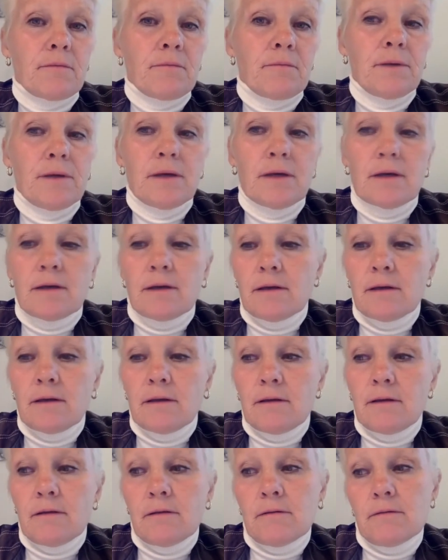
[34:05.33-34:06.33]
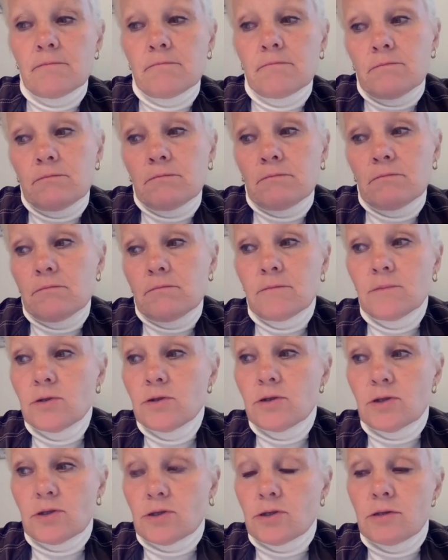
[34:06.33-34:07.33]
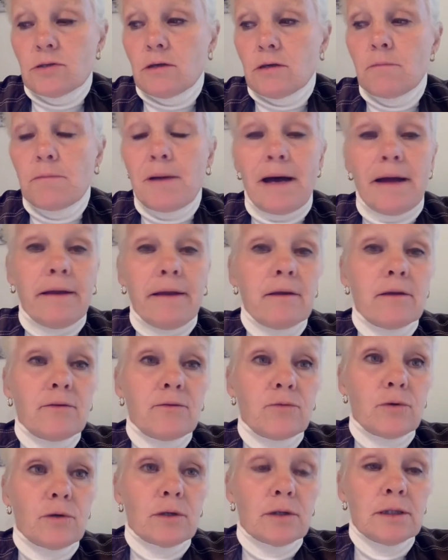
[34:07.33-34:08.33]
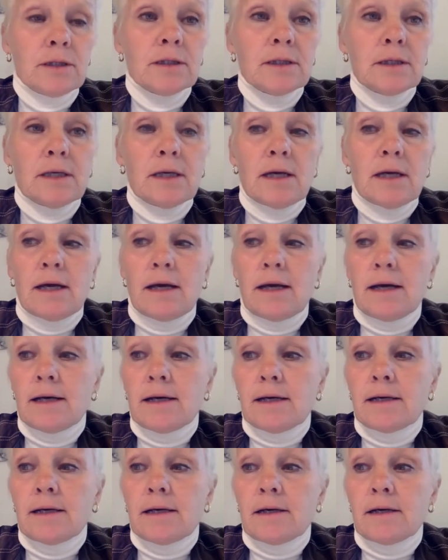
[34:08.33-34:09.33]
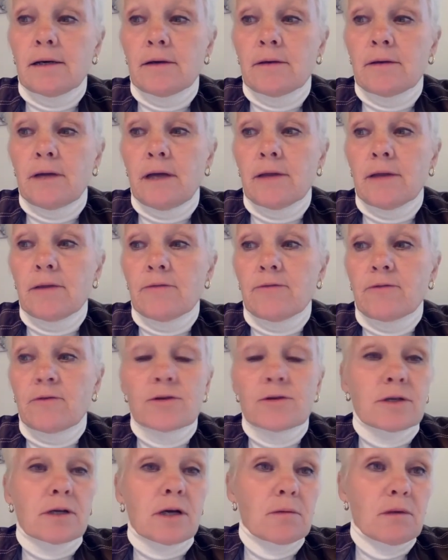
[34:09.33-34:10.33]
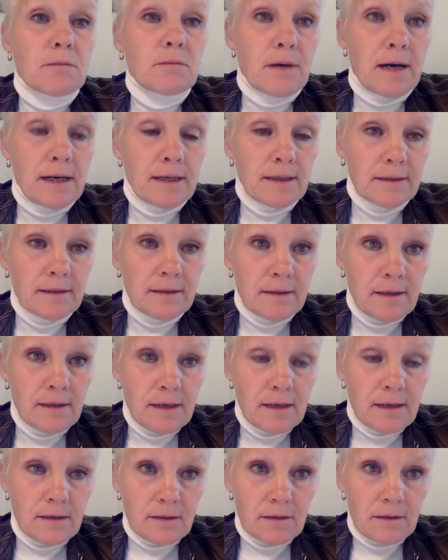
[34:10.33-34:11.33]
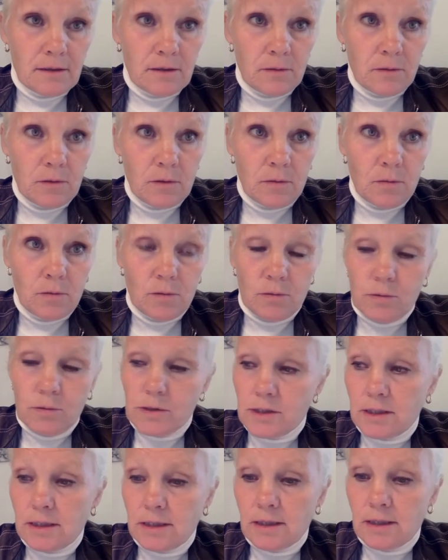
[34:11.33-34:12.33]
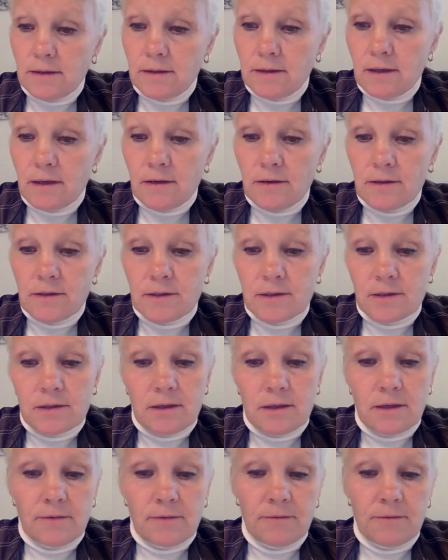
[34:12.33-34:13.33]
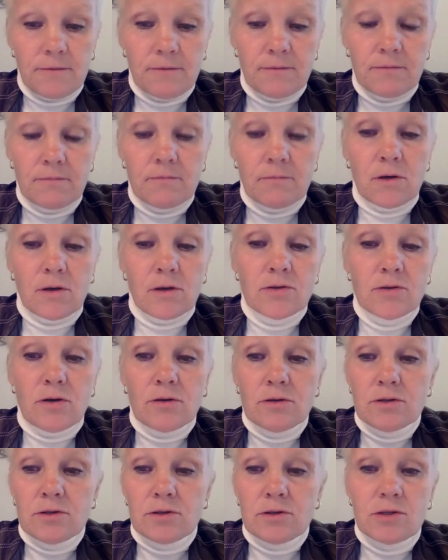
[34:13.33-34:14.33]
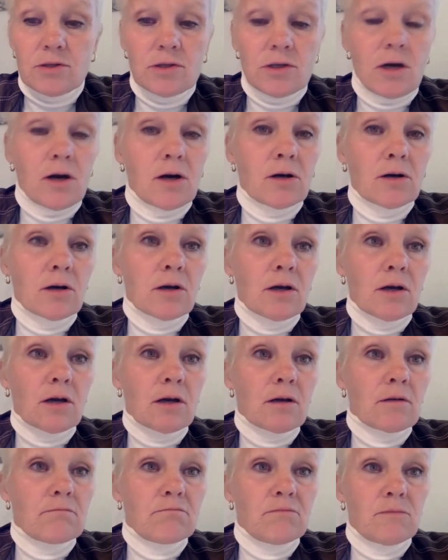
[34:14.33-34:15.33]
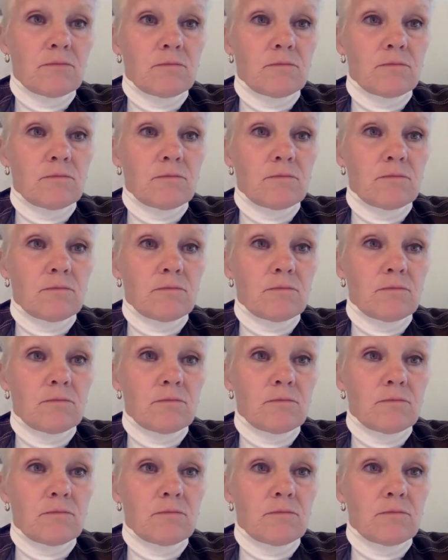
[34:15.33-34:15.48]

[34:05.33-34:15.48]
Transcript: being just abandoned really, and the forests are coming back. We will see that there is monotonous young